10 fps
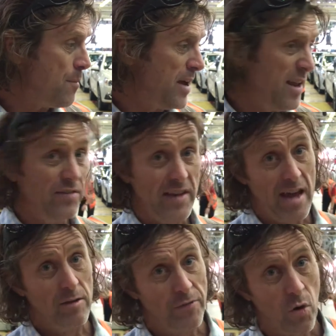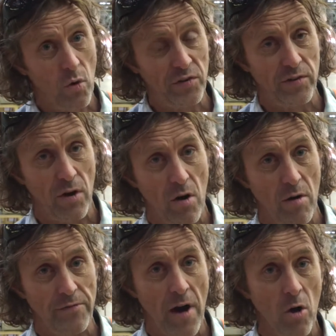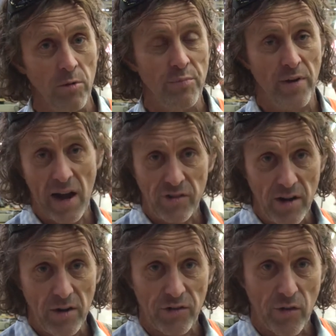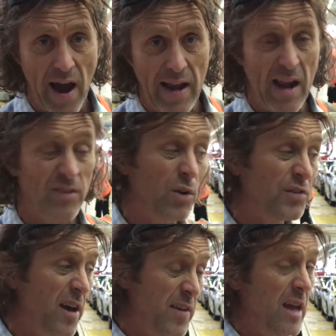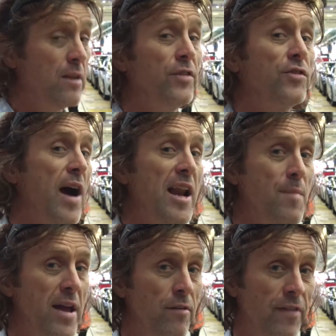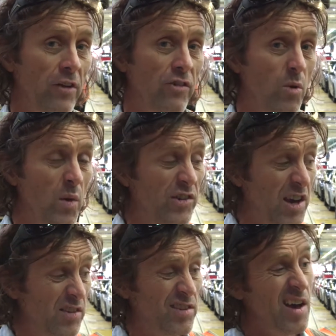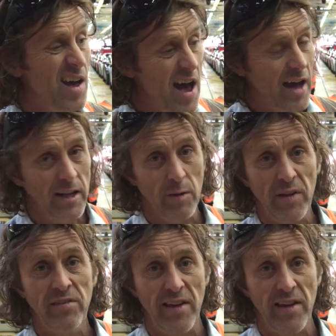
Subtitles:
It is the end, of course, of Holden production in Australia, and it's also the end of Australian manufacturing, which is a little bit